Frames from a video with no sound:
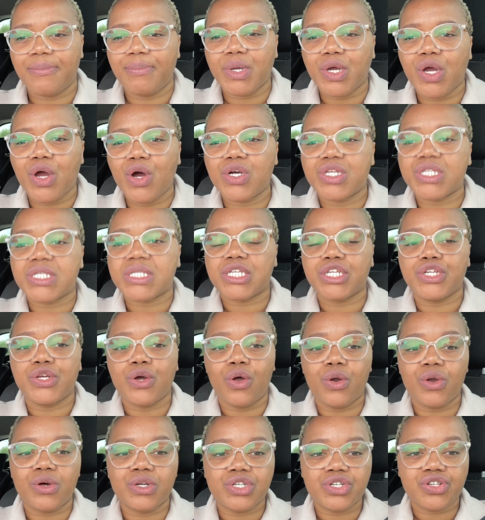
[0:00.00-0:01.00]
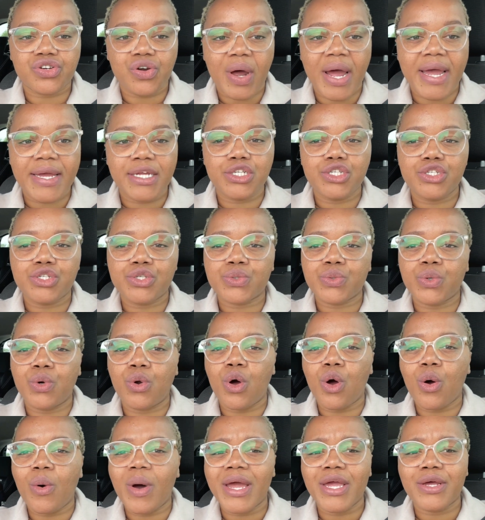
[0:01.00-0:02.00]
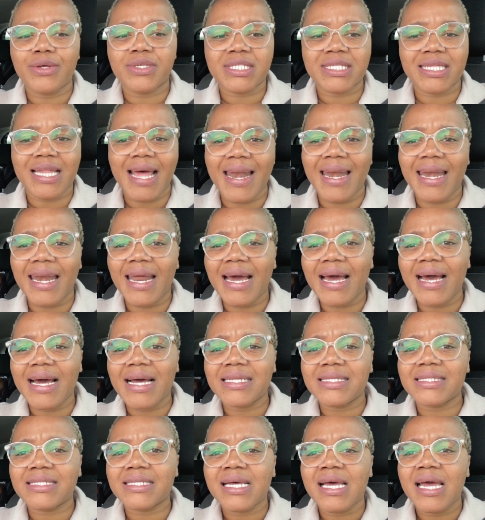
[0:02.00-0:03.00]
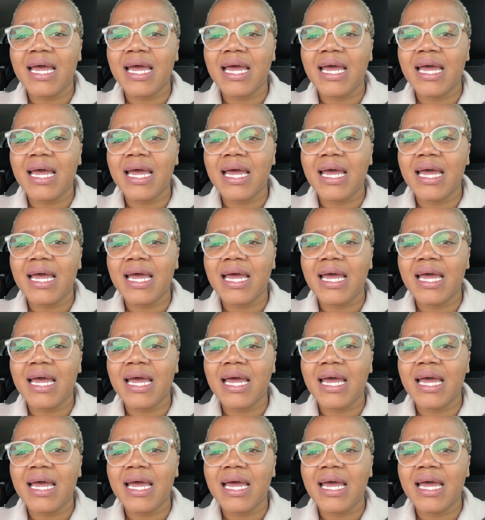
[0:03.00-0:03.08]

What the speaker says: because you're not trying to lower your standards